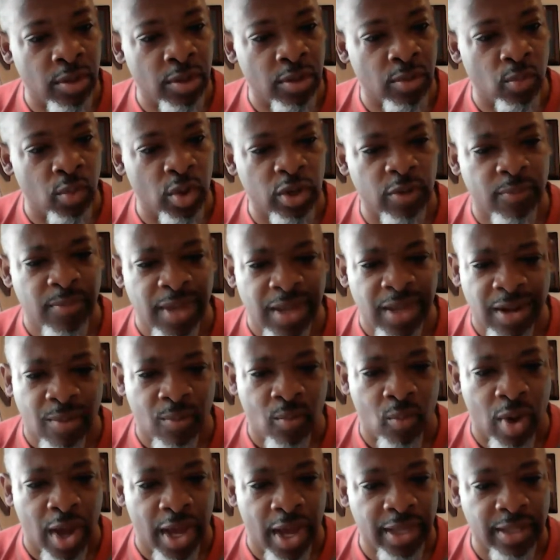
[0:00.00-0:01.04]
"What do you mean
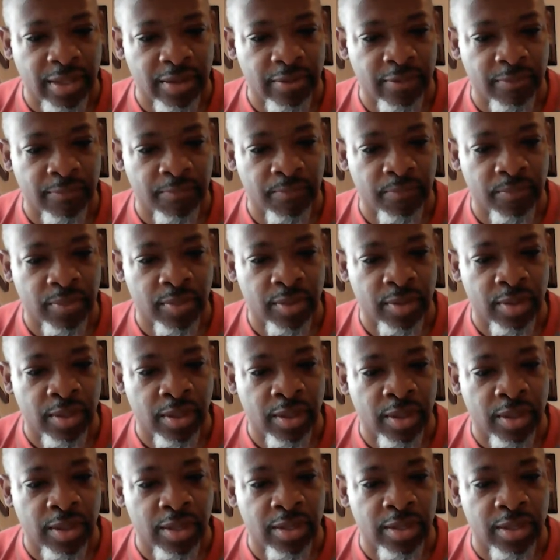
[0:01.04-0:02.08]
I'm white?"
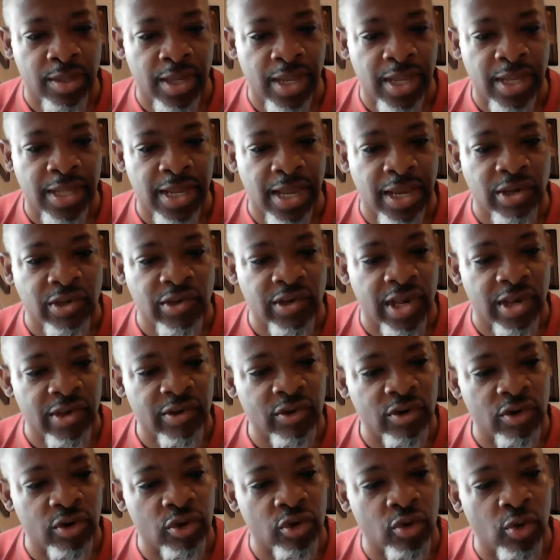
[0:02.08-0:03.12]
Then they
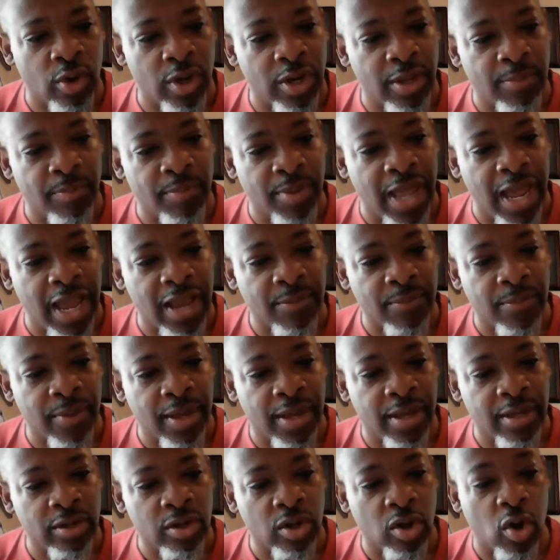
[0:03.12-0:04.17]
gesture toward a black
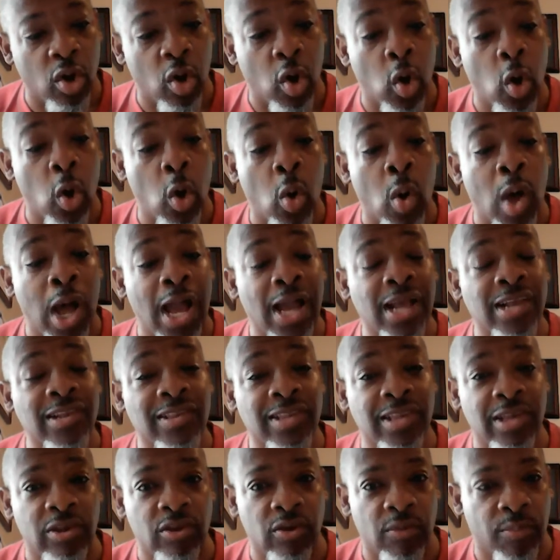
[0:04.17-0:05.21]
man. "Oh, I
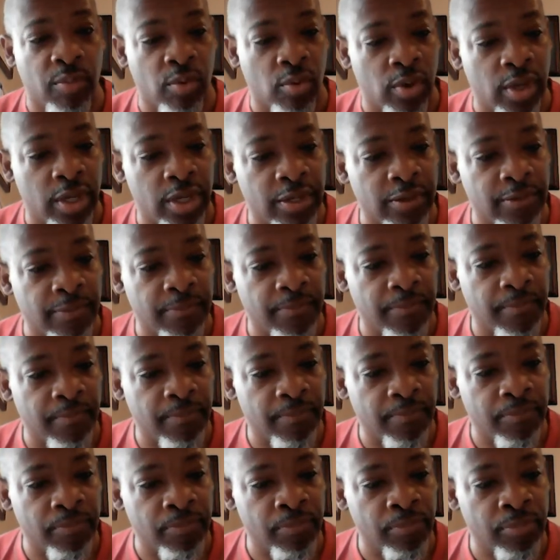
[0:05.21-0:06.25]
see your point.
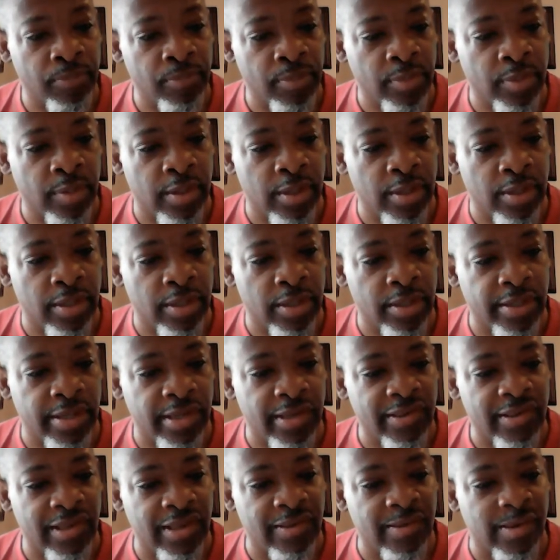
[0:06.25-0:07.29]

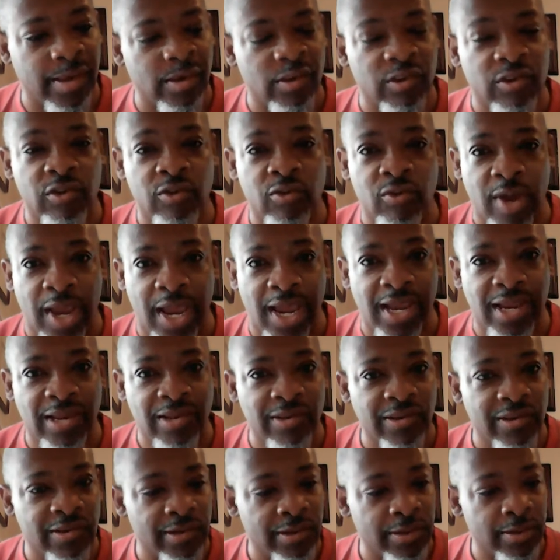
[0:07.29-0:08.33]
This is a
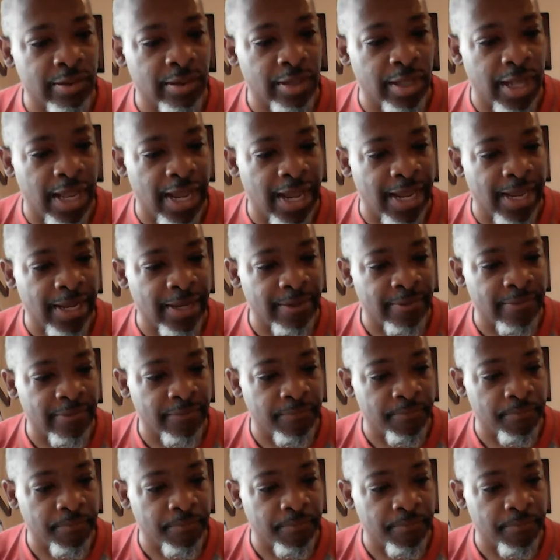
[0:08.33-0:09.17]
strange land."